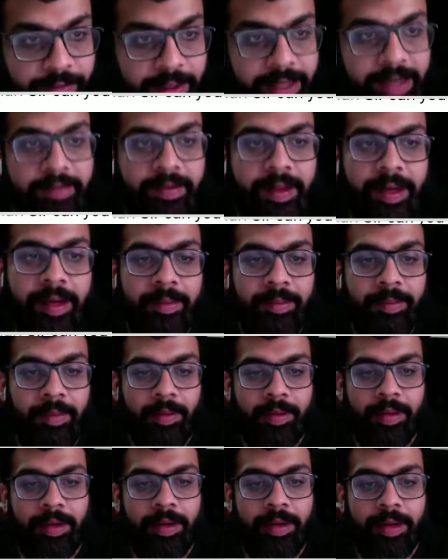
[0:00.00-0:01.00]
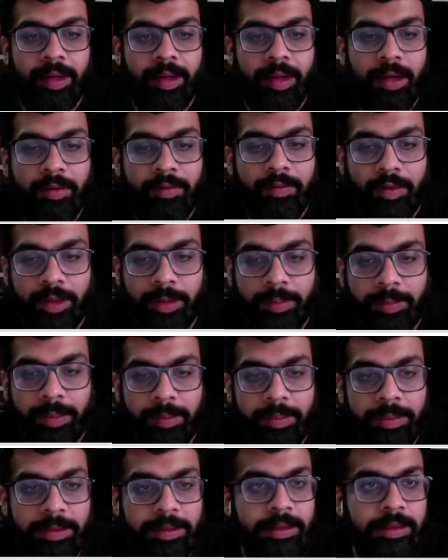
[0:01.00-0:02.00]
very, very important for the
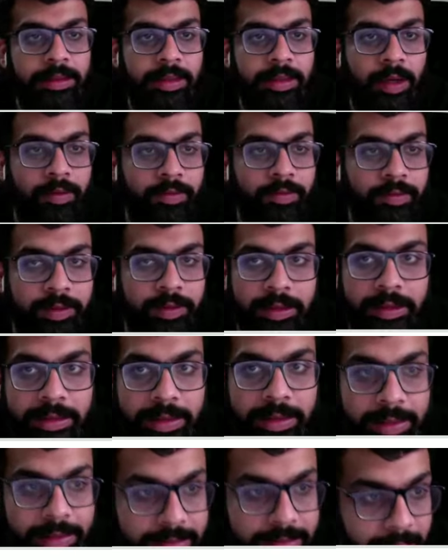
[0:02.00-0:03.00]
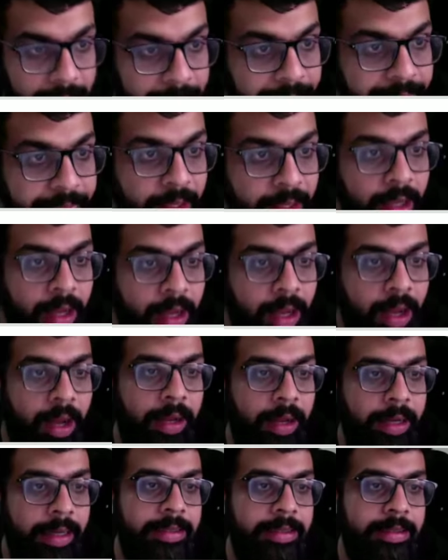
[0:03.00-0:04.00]
purposes of this exam.
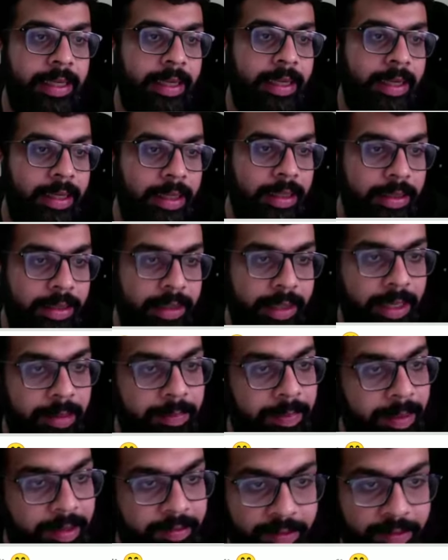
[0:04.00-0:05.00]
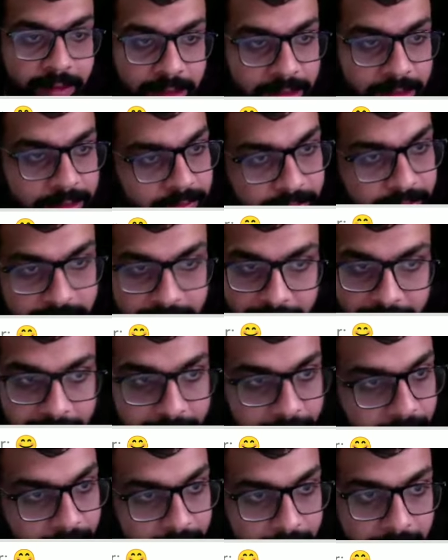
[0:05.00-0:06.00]
It's a direct benefit transfer
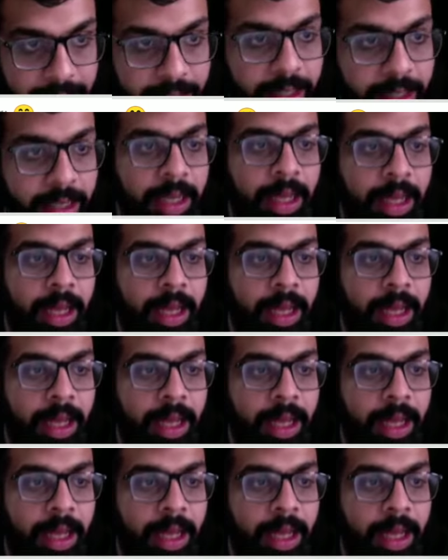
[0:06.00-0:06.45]
scheme again,